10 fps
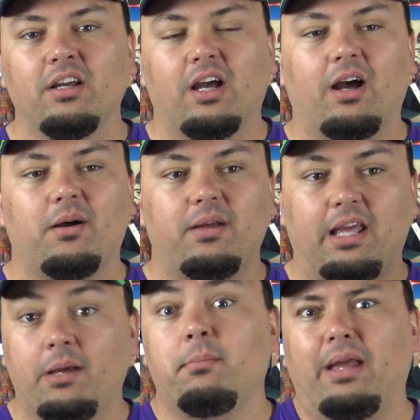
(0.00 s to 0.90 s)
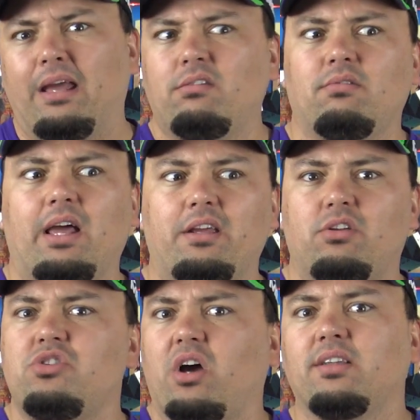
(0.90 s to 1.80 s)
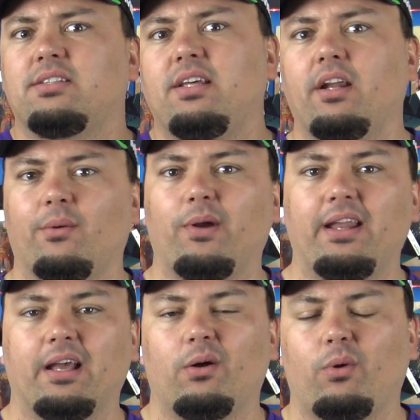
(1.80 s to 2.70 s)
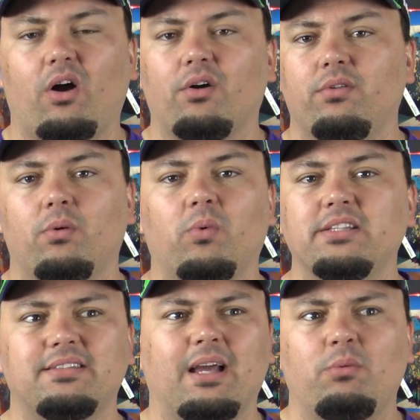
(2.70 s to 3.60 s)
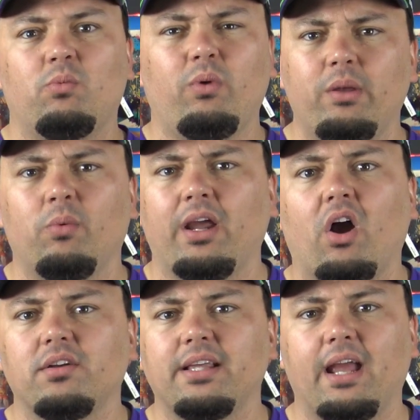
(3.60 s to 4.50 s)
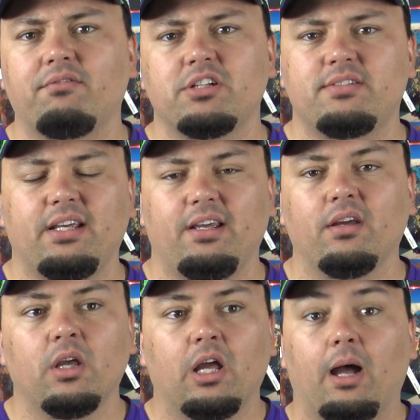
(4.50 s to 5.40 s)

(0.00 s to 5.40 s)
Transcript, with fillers: Uh, him and like John Cena right now are the ones that we, we hardly ever see,